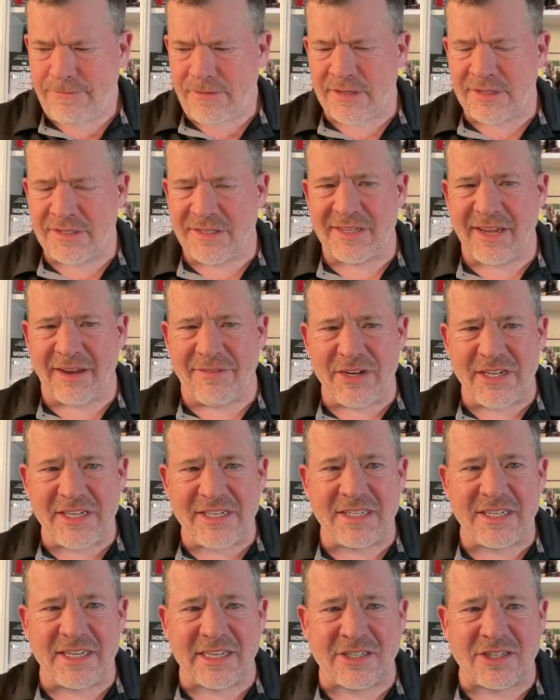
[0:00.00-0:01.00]

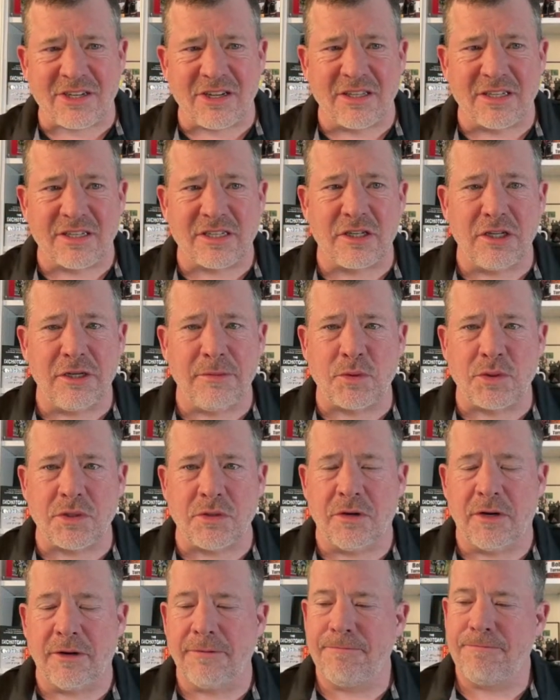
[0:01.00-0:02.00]
76 on the sleep
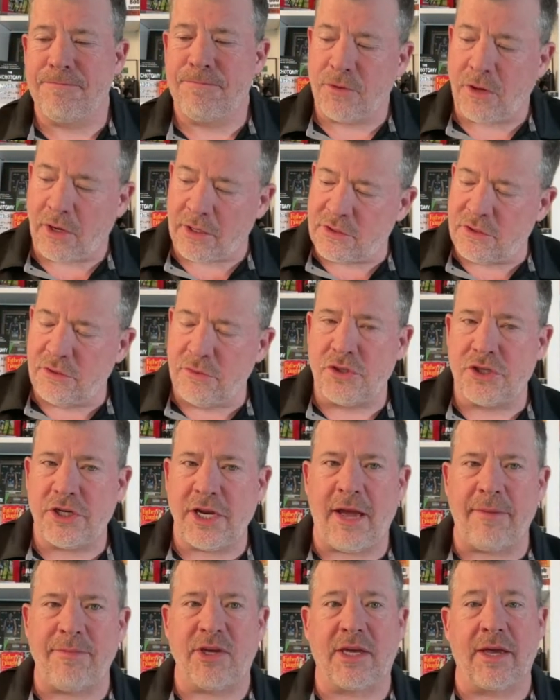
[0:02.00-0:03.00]
score. Not too
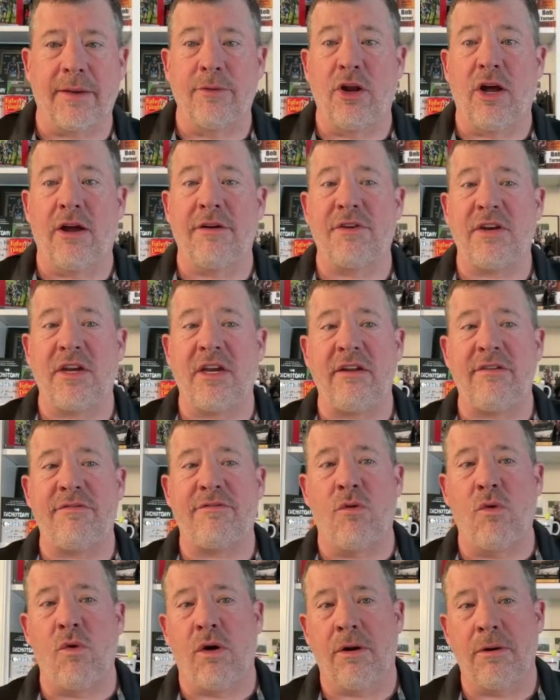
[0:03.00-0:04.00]
shabby, coming off an
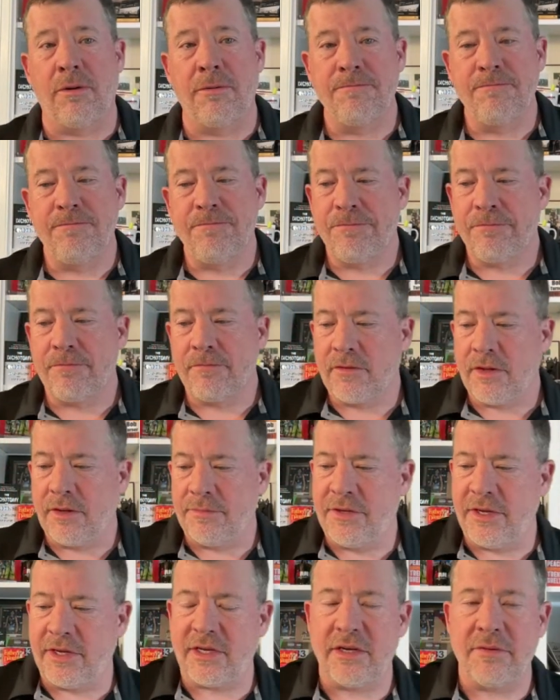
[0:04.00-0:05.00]
84. I'm
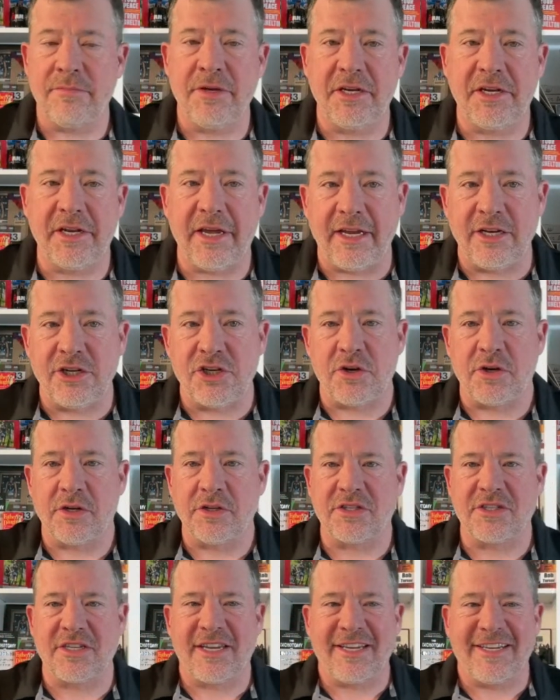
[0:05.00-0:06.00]
getting to be
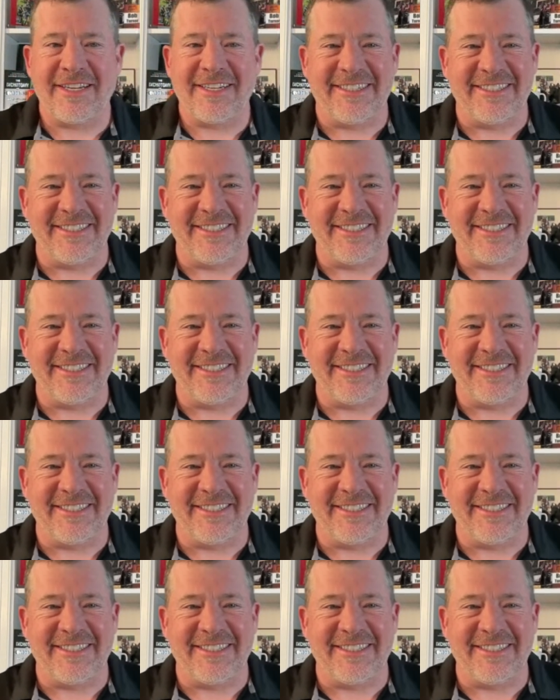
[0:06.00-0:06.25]
dangerous.